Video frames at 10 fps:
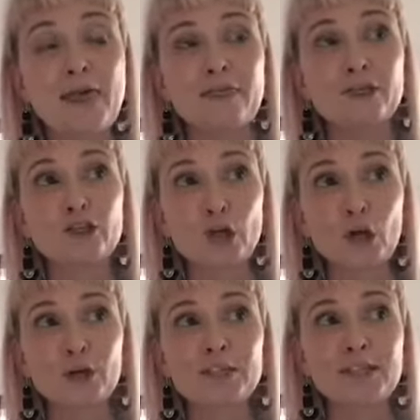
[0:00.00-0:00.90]
The
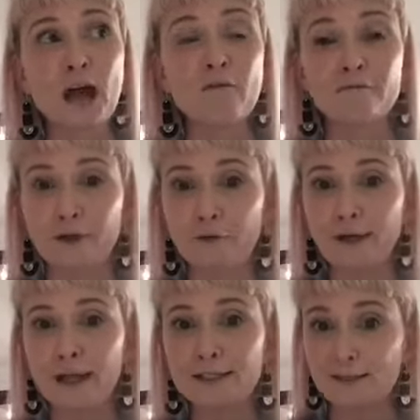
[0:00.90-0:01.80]
jokes are
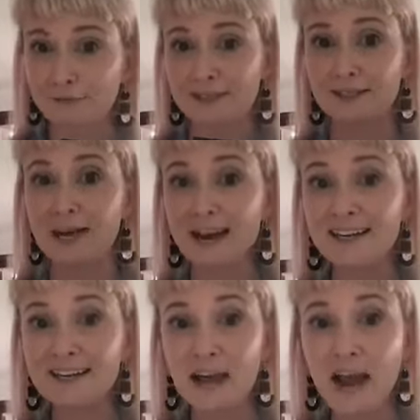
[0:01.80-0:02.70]
very
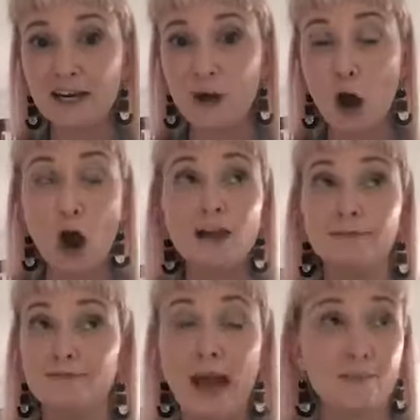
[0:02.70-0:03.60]
sophisticated, and I
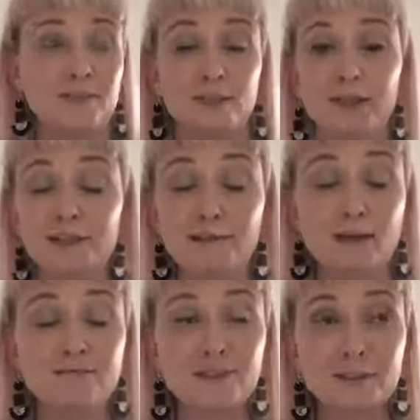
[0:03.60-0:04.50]
absolutely
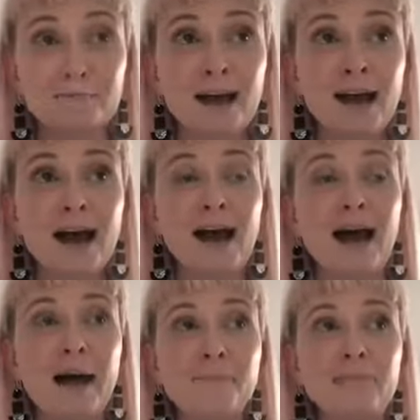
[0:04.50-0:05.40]
loved them.
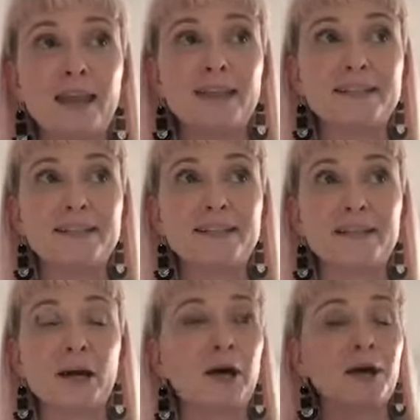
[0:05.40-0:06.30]

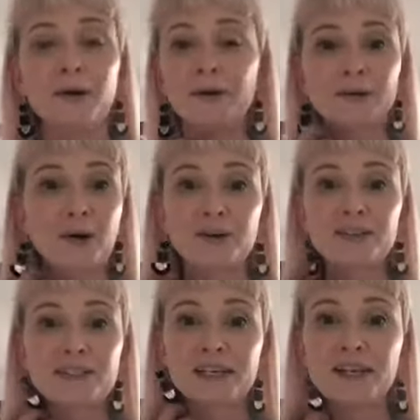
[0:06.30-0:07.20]

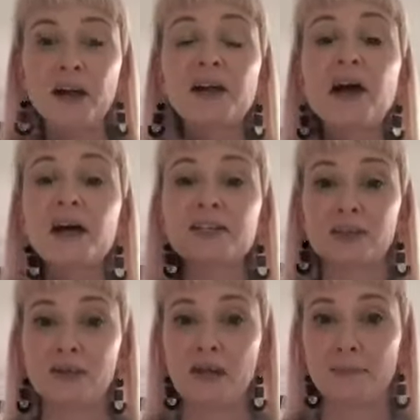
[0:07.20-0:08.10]
Honestly, I can't
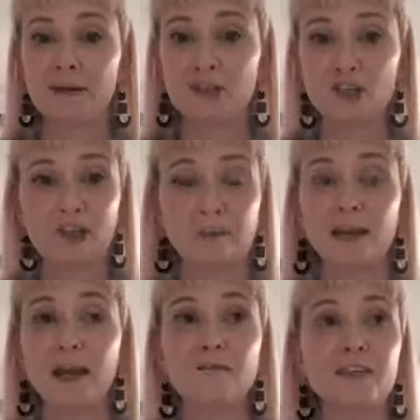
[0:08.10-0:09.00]
tell you how much Chickpea
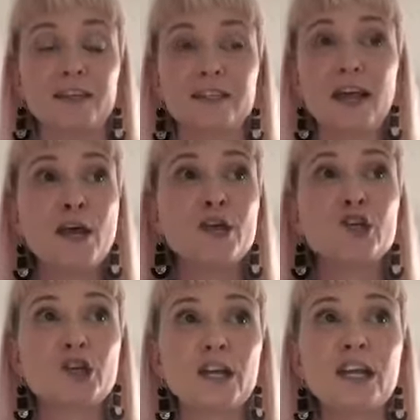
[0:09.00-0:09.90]
loved this.
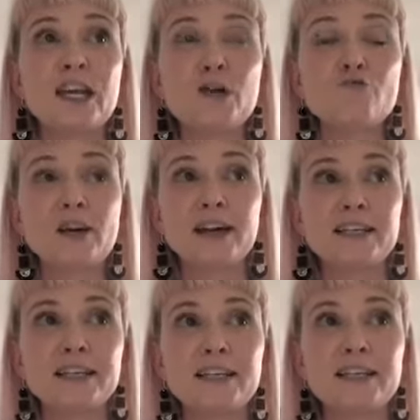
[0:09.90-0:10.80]
She read
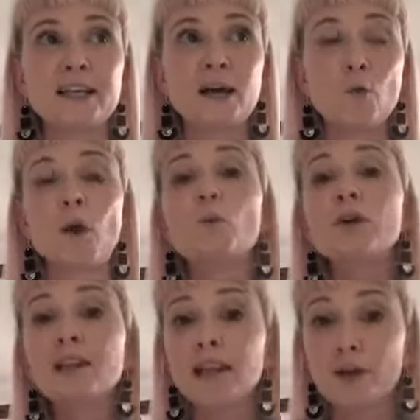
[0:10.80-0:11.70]
it. Well, I
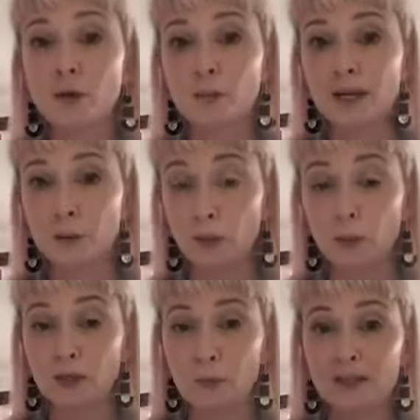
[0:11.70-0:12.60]
wouldn't let her read it
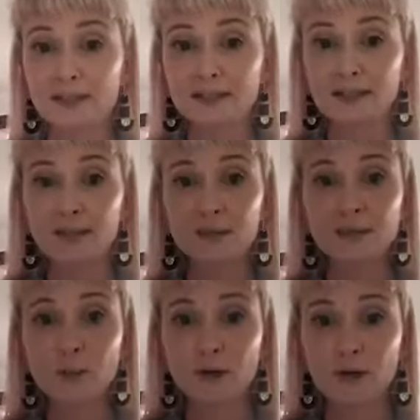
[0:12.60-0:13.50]
all in one sitting because I
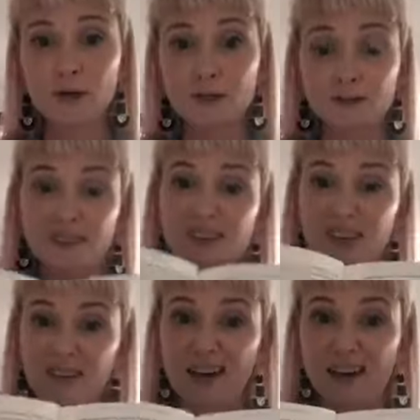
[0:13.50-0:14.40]
wanted her to
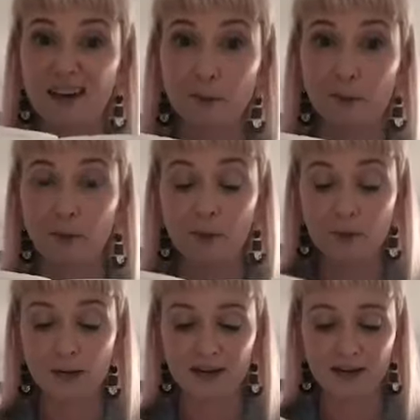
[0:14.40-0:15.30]
slow down a little bit with her
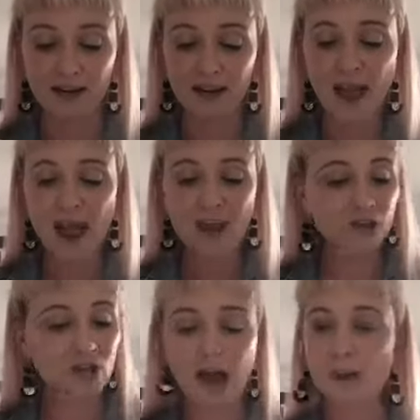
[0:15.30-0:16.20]
reading.
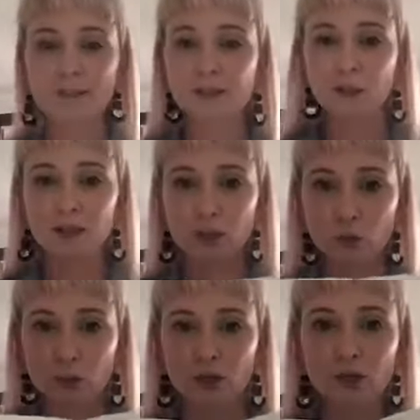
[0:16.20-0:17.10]
She absolutely
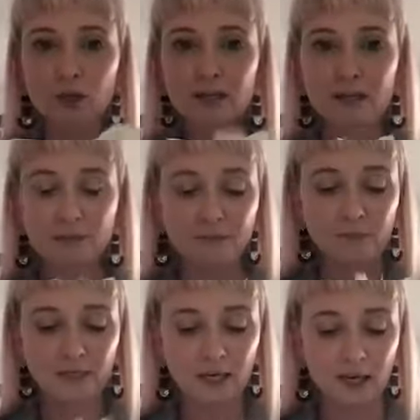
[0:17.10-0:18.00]
adored it. You can see from
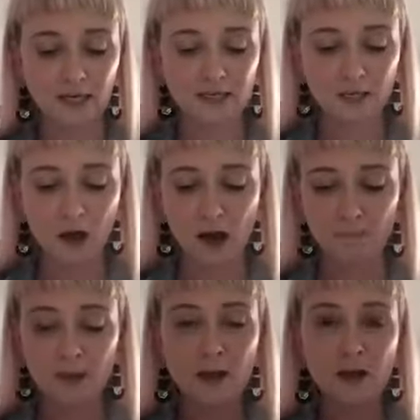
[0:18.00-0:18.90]
the text type,